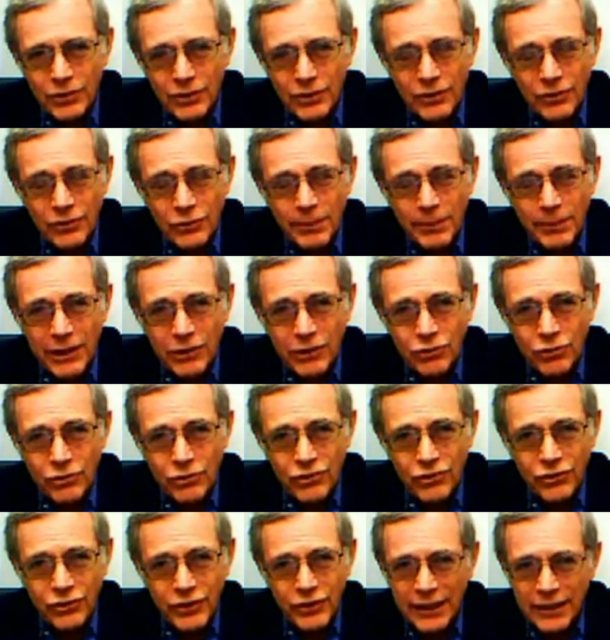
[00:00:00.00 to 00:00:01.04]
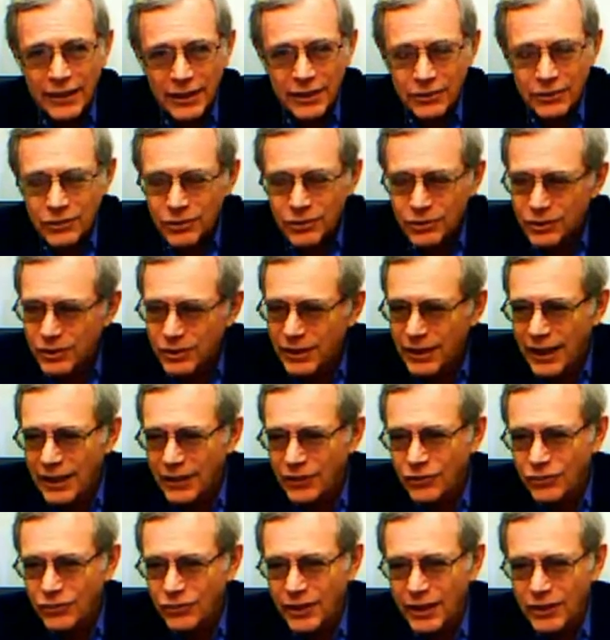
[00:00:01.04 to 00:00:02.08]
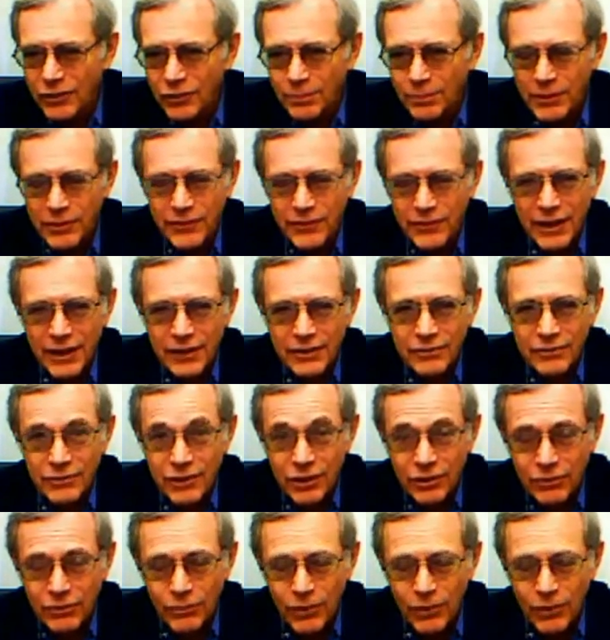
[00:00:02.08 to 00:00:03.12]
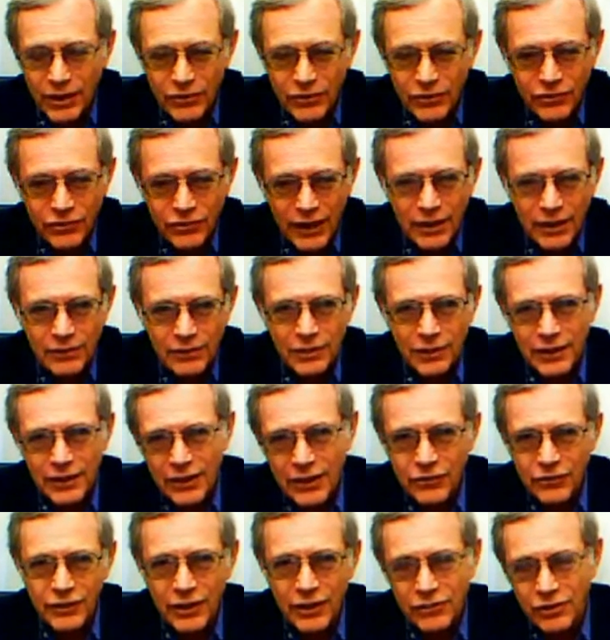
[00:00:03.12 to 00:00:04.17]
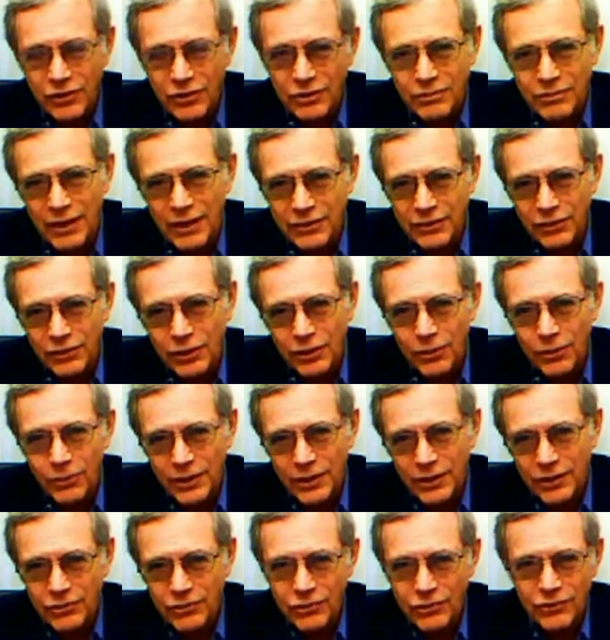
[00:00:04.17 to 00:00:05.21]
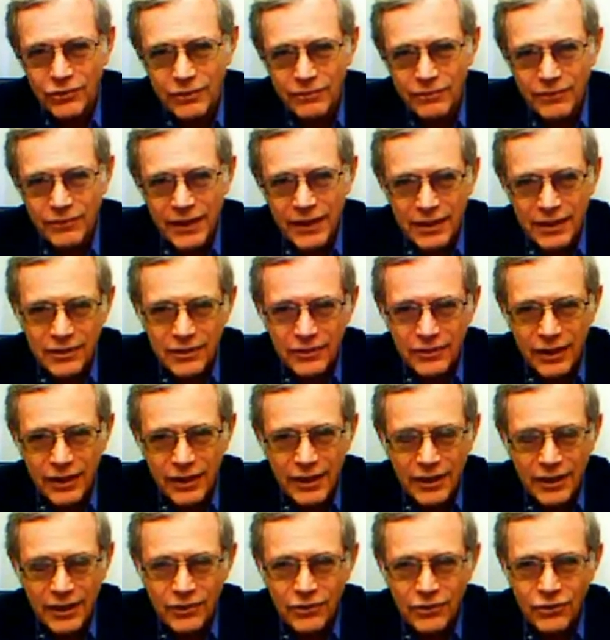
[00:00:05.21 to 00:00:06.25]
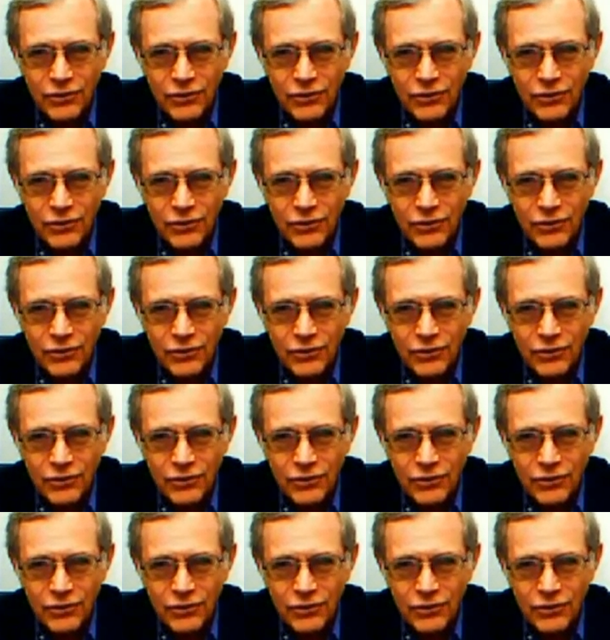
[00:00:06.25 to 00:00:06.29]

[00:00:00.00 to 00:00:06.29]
Spain should sell it to the United States, but if they didn't want to sell it, the United States had a right to go in and just invade and take it.